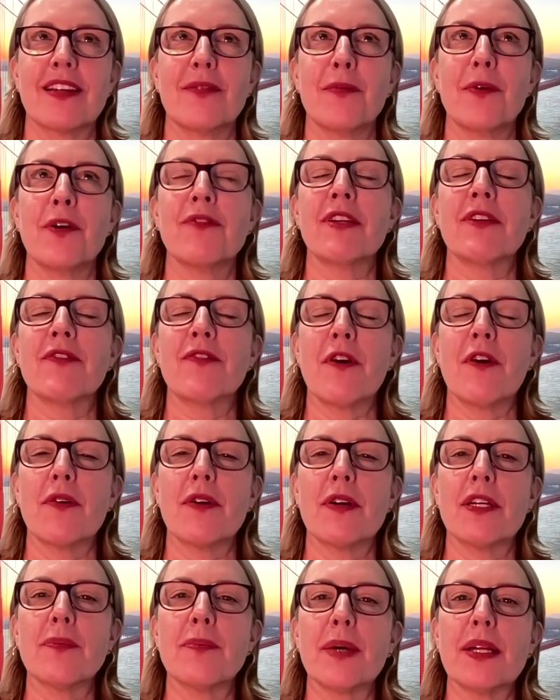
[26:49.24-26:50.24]
moving
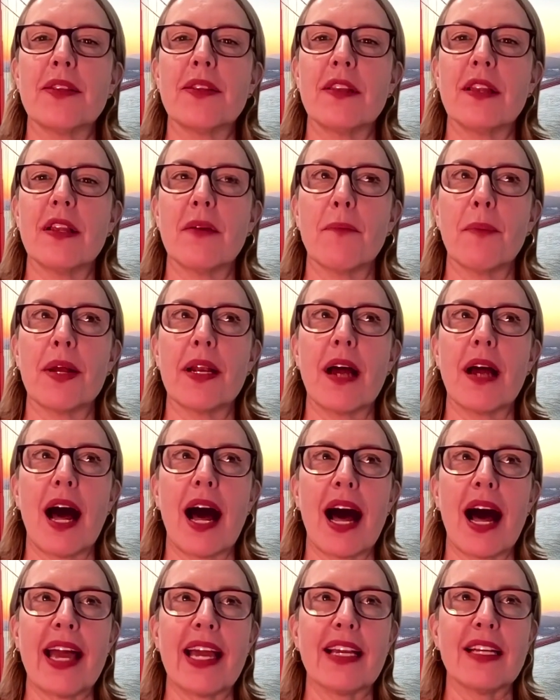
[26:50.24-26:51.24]
forward, but
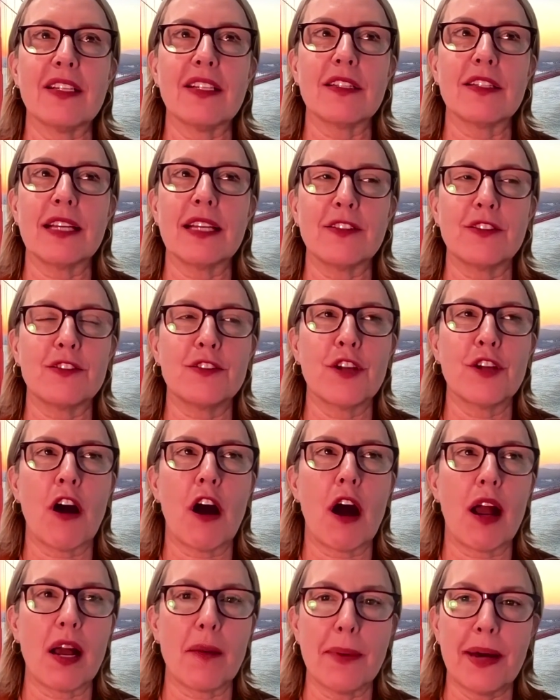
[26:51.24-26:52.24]
I
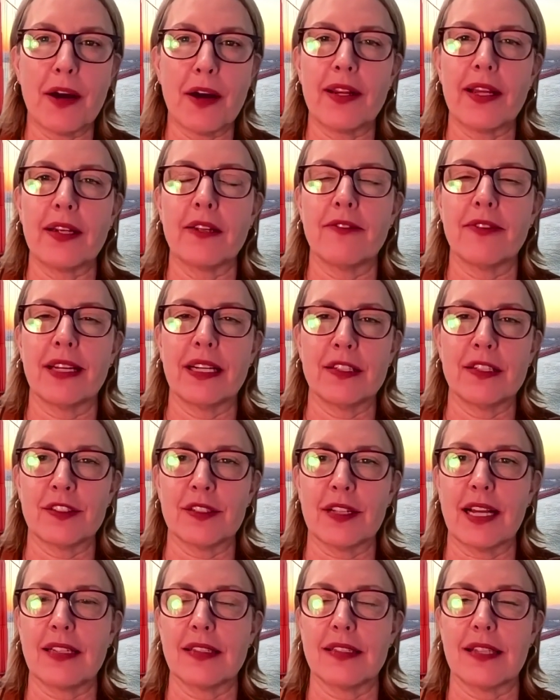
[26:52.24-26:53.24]
talk about and
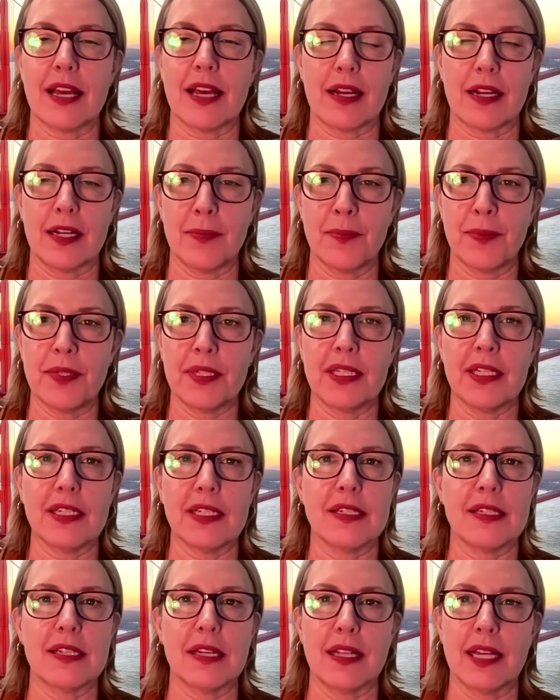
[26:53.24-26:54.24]
evangelize that company
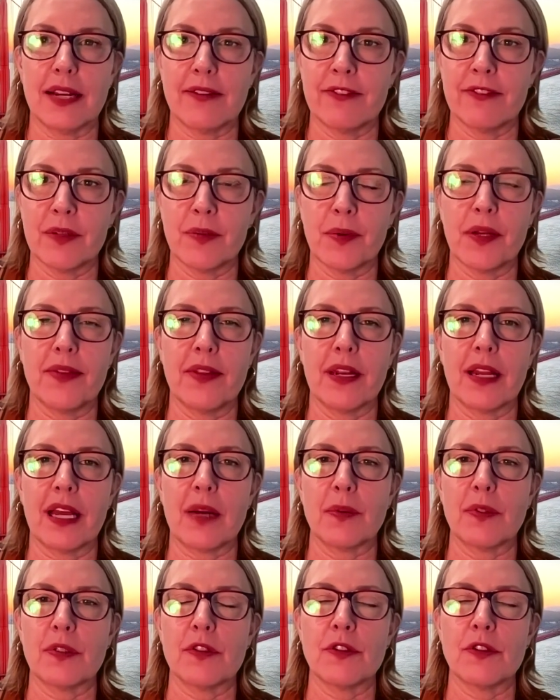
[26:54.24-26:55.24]
and tell everyone that I
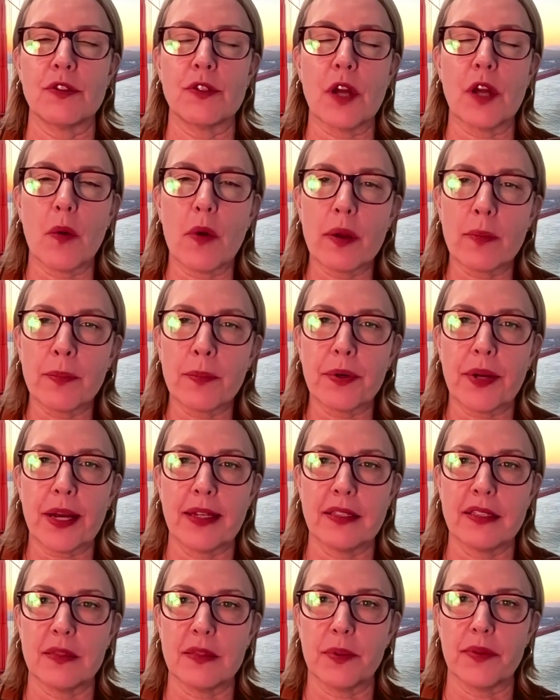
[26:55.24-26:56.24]
was so
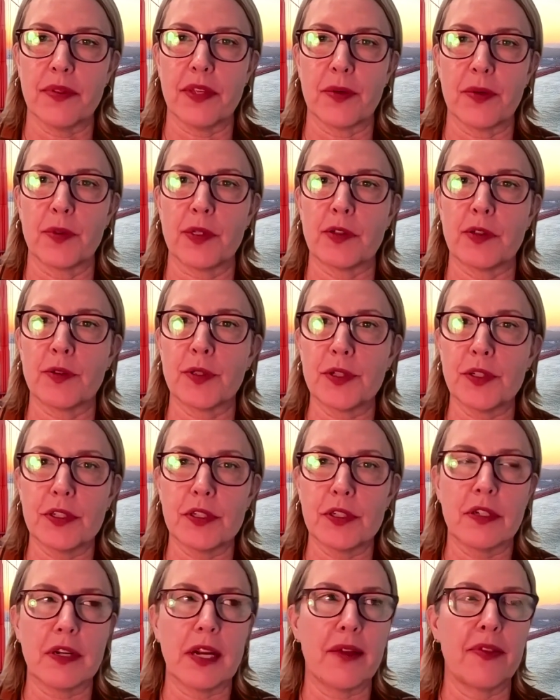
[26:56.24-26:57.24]
impressed with the
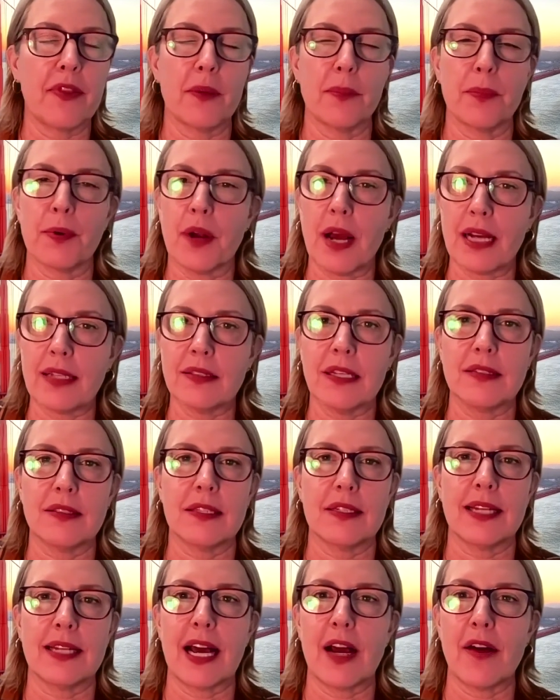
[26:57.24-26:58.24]
recruiter and the process
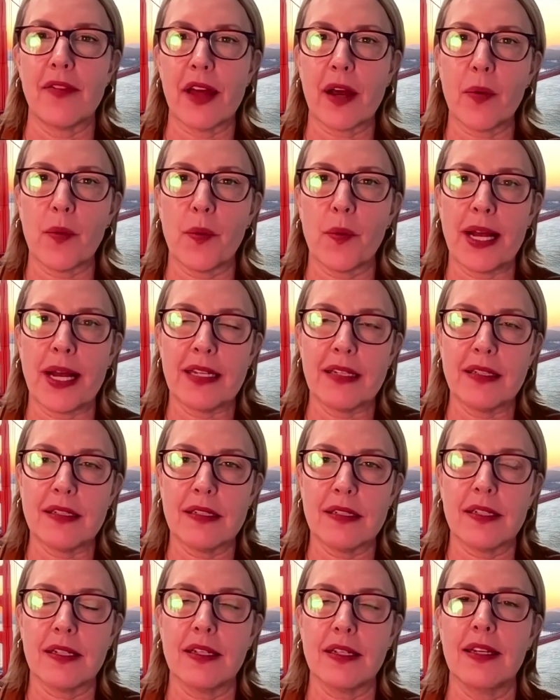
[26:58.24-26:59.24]
and how that
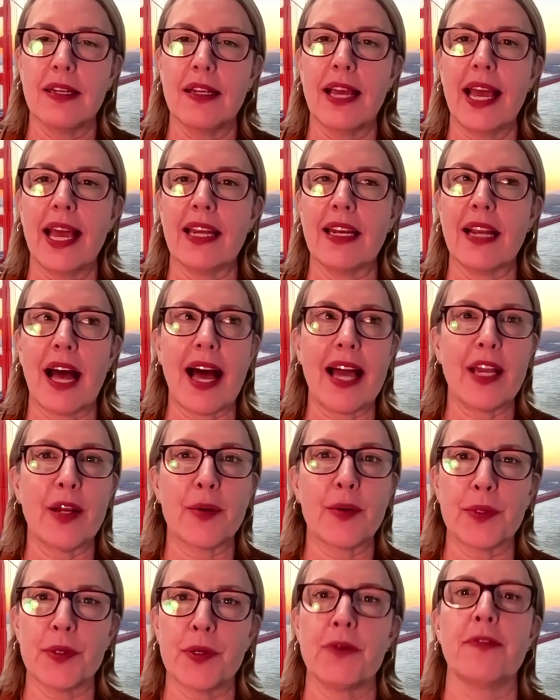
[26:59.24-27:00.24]
went. And I
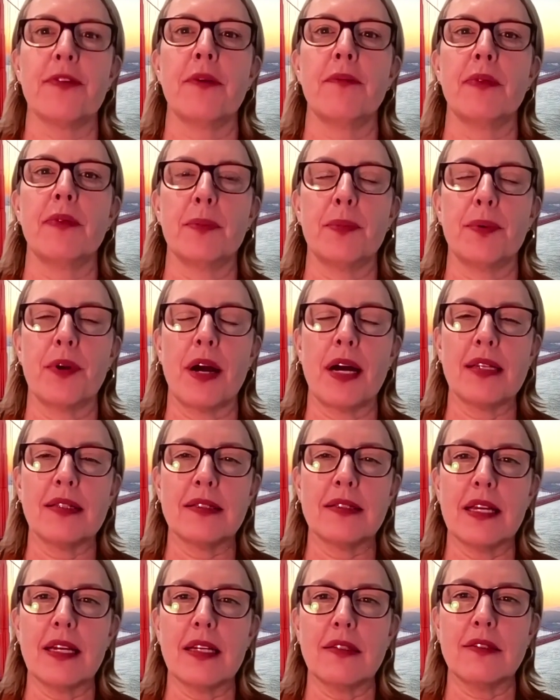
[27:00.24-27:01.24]
grew from the
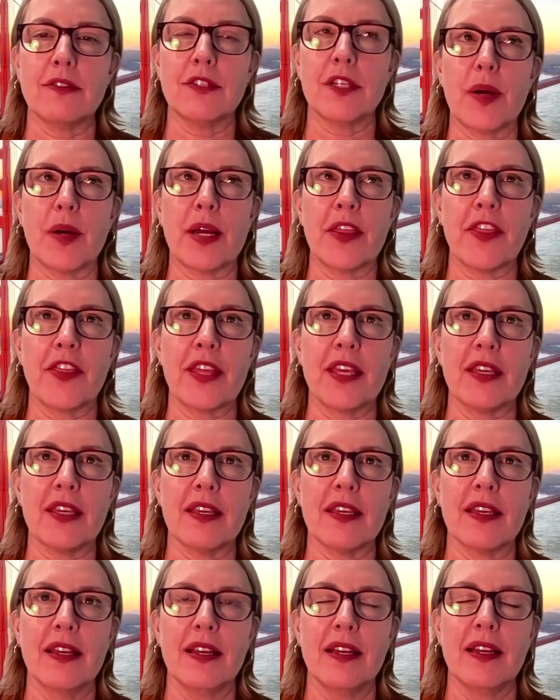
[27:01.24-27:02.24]
process. I
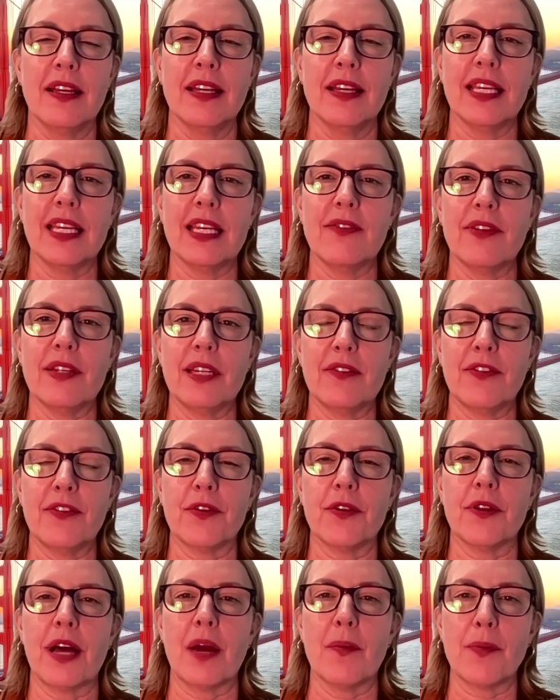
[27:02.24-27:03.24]
think even if you're
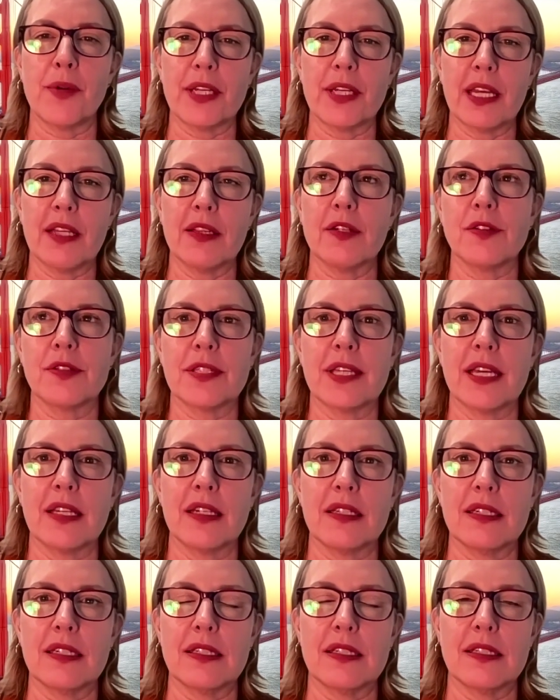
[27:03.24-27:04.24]
not bringing those
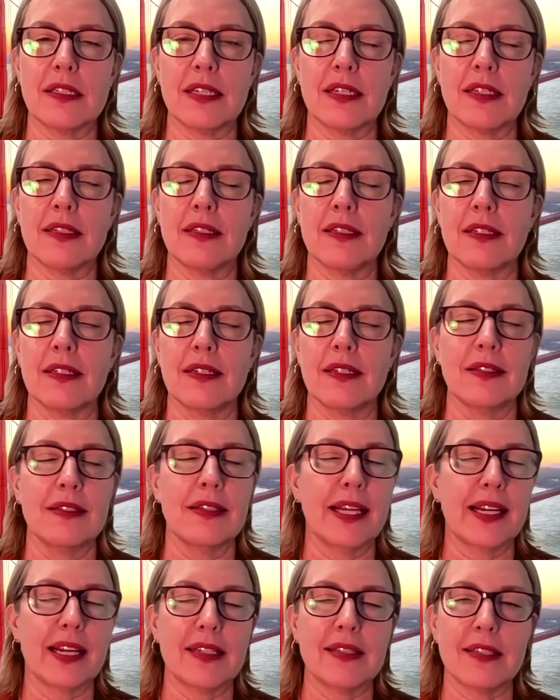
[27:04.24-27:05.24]
candidates in,
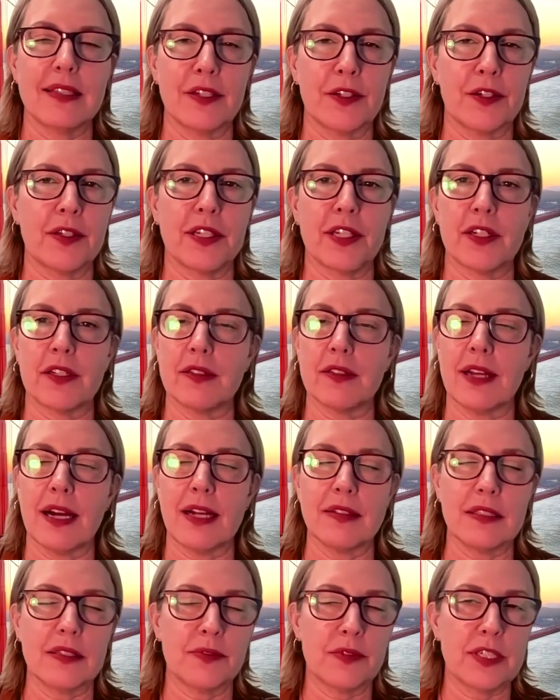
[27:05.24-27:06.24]
like I said earlier,
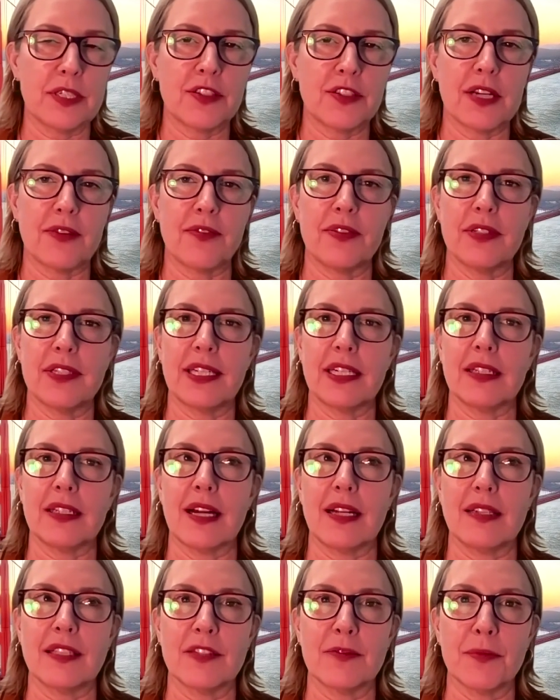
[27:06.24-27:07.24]
lots of reshuffling,
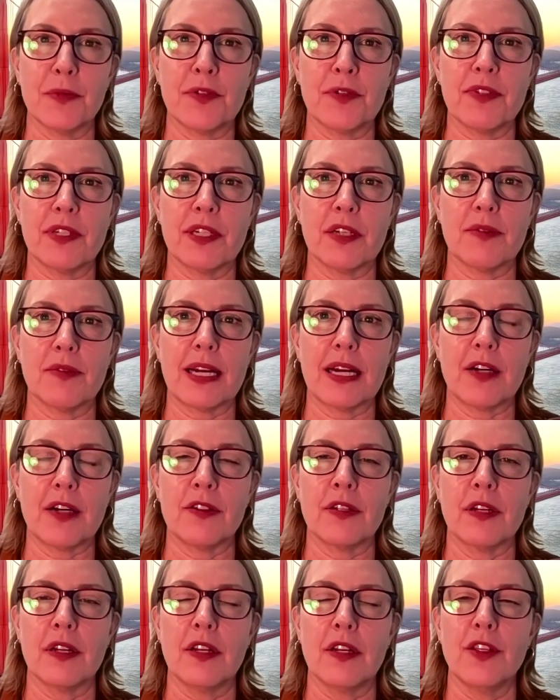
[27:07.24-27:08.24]
lots of moving
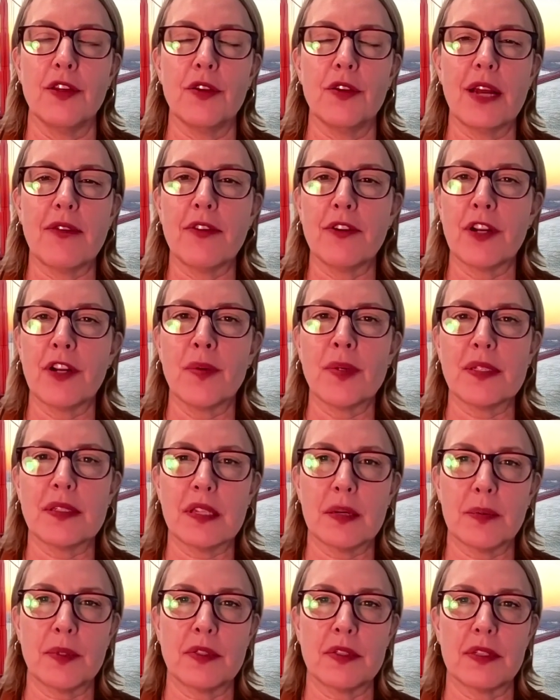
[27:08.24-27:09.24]
around, you never know when
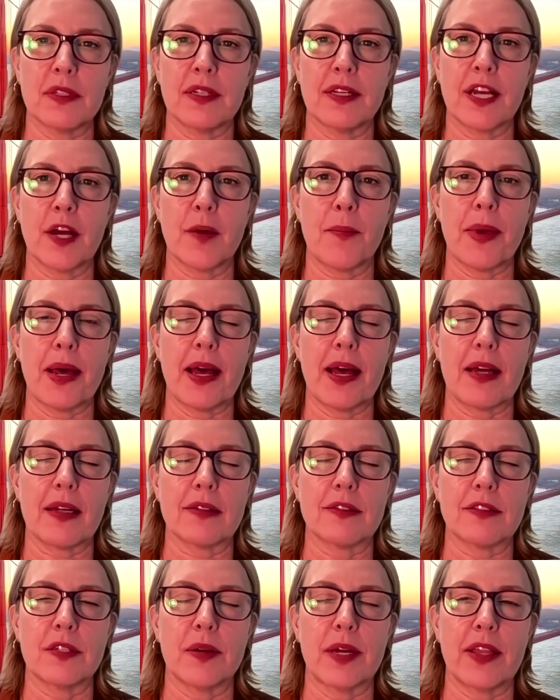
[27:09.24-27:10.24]
someone's going to come back.
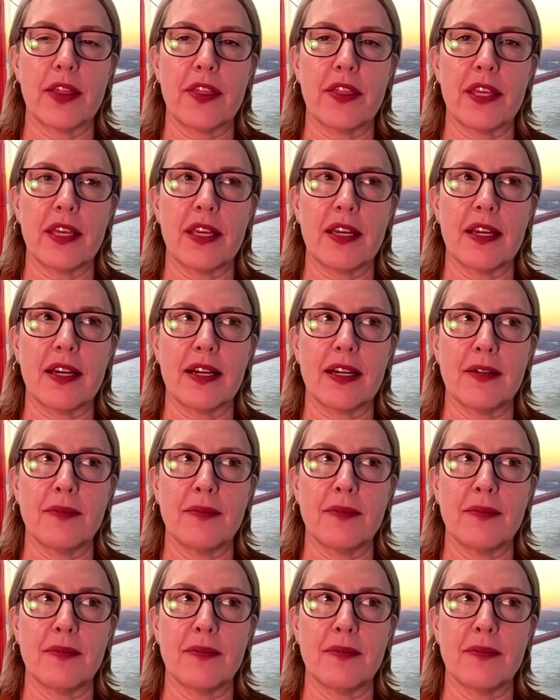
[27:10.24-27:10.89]
So I think